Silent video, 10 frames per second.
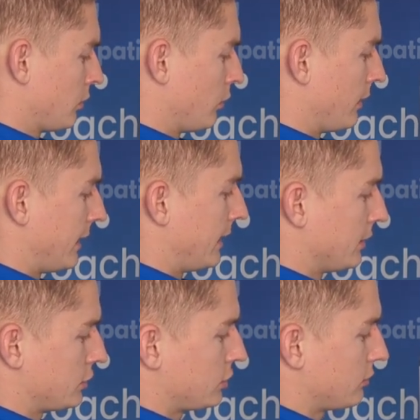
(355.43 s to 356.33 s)

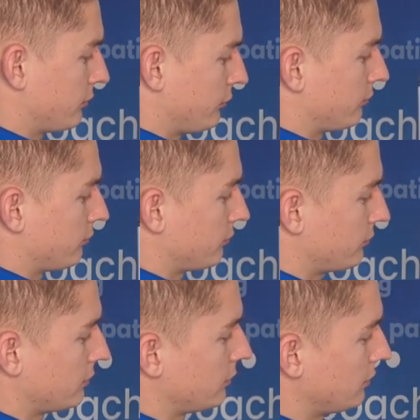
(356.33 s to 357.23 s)
which
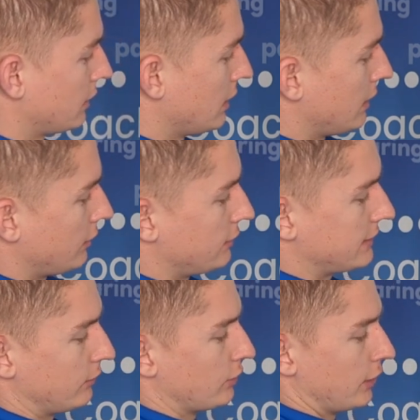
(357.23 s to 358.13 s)

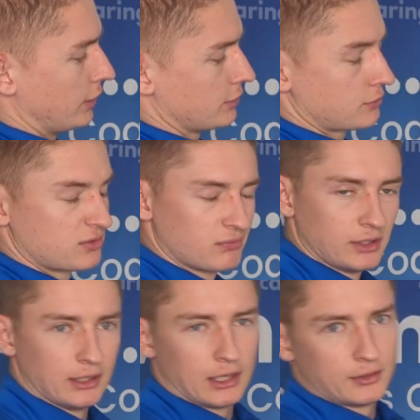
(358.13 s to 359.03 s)
still got your,
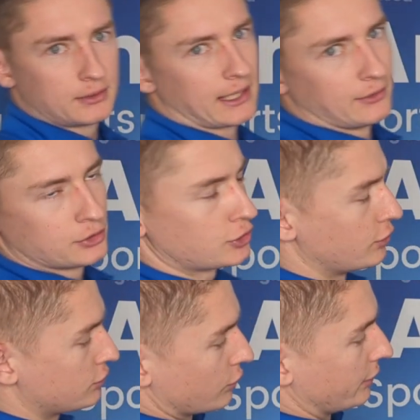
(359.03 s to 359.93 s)
getting your
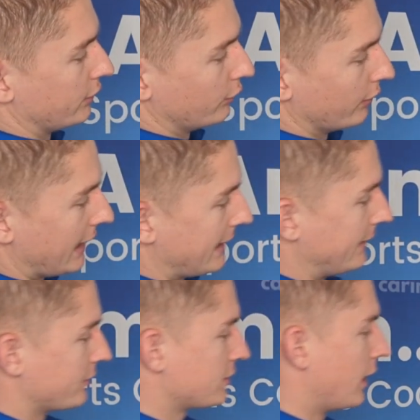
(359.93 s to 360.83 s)
shoes sorted and all that
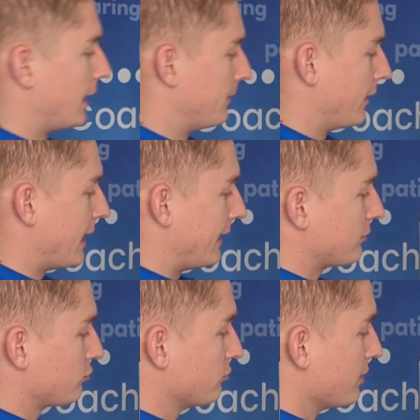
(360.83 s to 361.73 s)
either side, but then
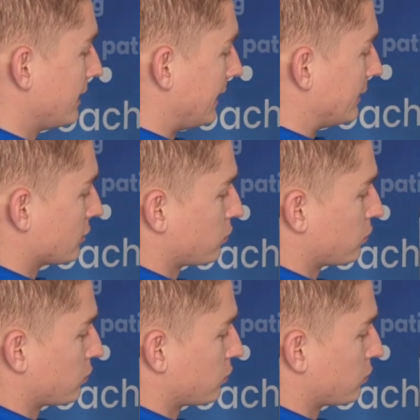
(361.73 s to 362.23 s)
it's really just